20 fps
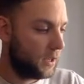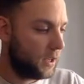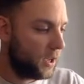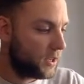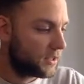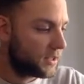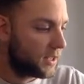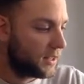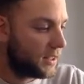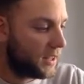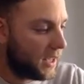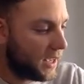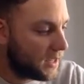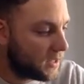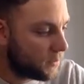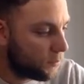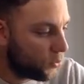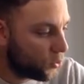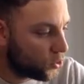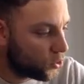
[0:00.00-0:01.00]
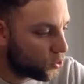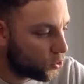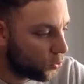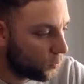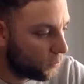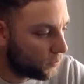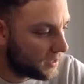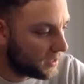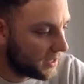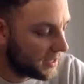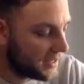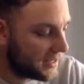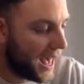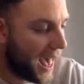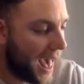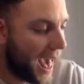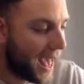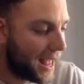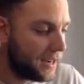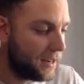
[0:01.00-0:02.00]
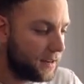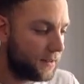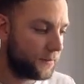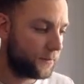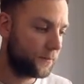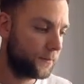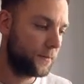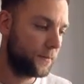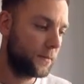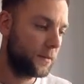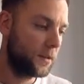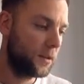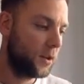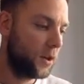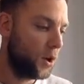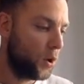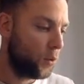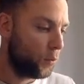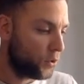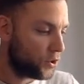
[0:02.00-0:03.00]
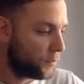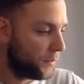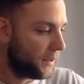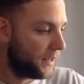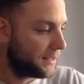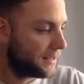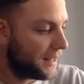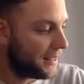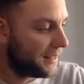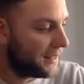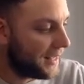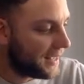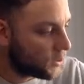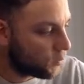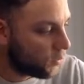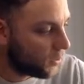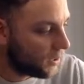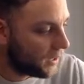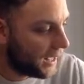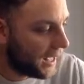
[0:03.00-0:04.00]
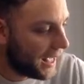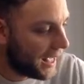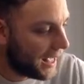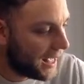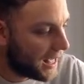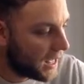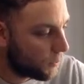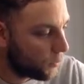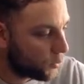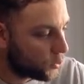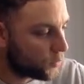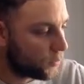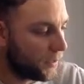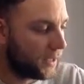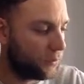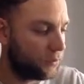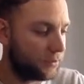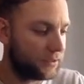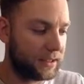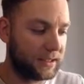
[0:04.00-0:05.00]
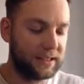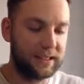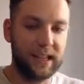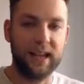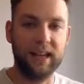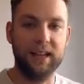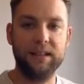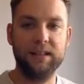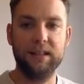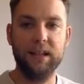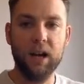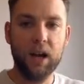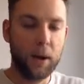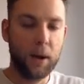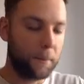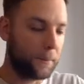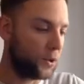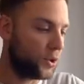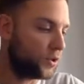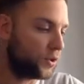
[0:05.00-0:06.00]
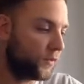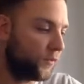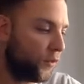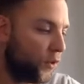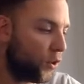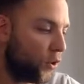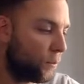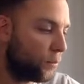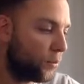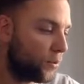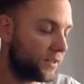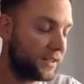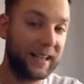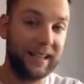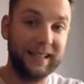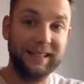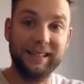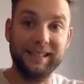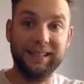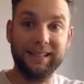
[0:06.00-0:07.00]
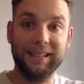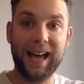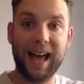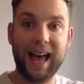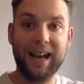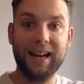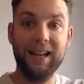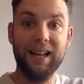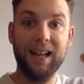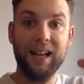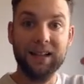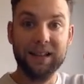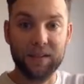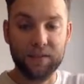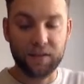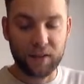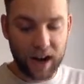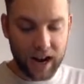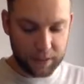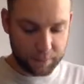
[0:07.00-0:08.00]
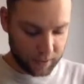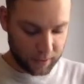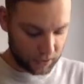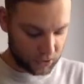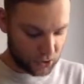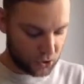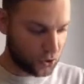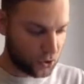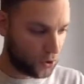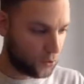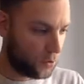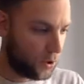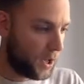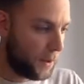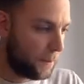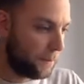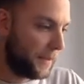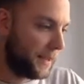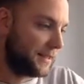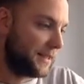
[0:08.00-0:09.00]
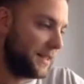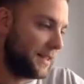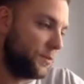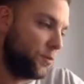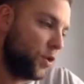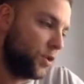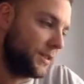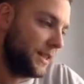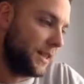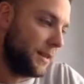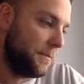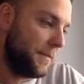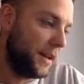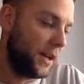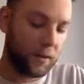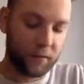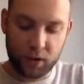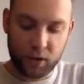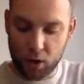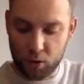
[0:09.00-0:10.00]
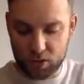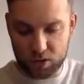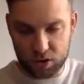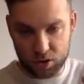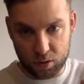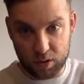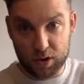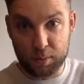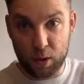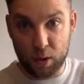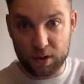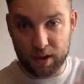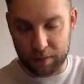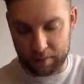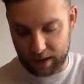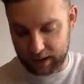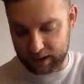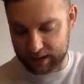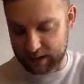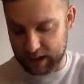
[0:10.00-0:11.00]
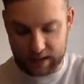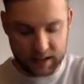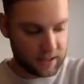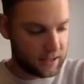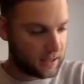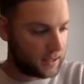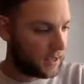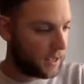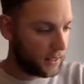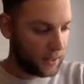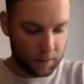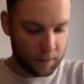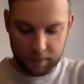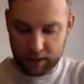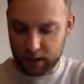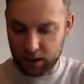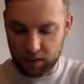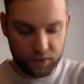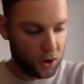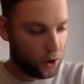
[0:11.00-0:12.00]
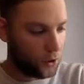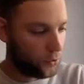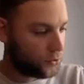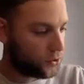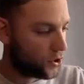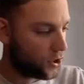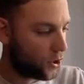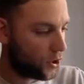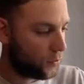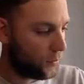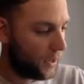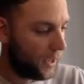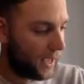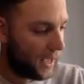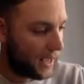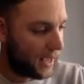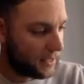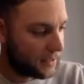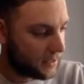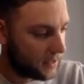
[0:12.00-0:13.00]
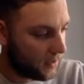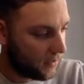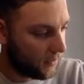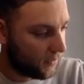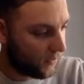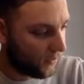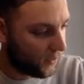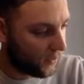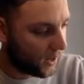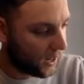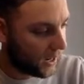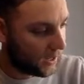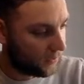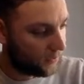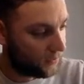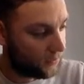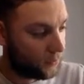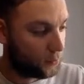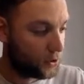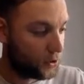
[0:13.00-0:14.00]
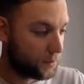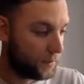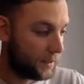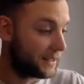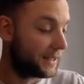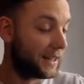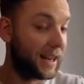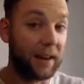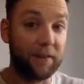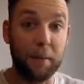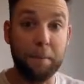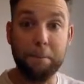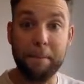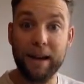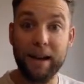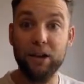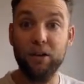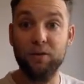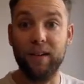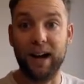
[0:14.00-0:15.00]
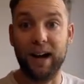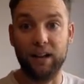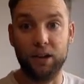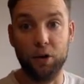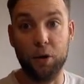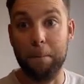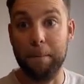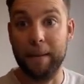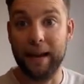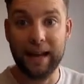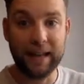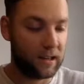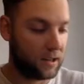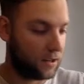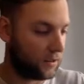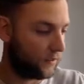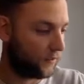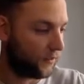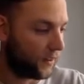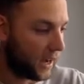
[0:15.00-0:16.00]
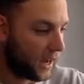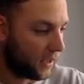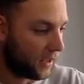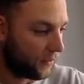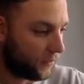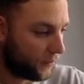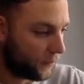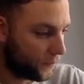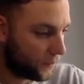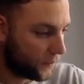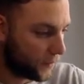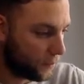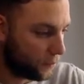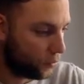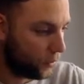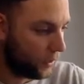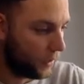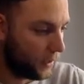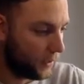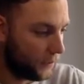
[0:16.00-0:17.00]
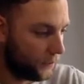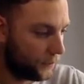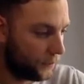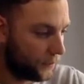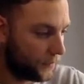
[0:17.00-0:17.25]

So these must sum to 10, which means that this one here must be equal to 6, because 4 plus 6 is 10, divided by 2 means that what's in the middle of those two, I suppose that makes sense, the middle of those two is 5, which means I'd have a middle value, a median of 5. Brilliant.